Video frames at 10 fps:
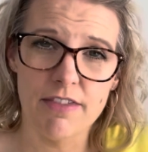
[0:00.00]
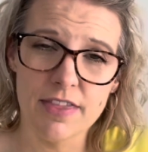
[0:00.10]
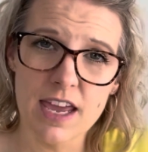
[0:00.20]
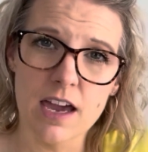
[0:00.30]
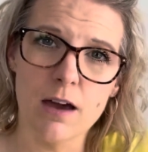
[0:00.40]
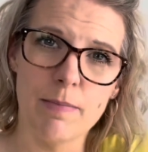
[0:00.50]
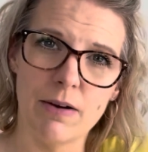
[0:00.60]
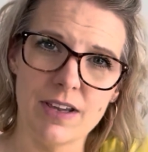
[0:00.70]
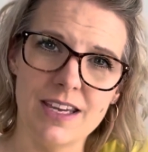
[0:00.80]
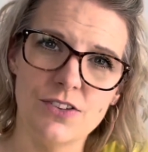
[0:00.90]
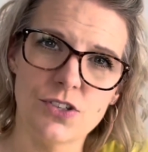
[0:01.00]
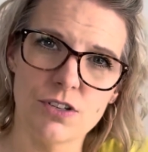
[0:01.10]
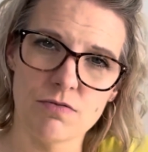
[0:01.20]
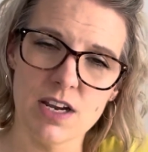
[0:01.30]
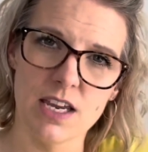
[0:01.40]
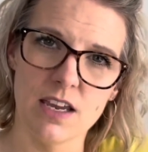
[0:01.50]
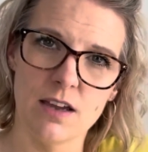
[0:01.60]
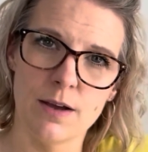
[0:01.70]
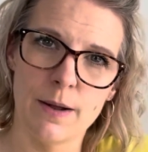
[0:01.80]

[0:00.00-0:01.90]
Think about each 3.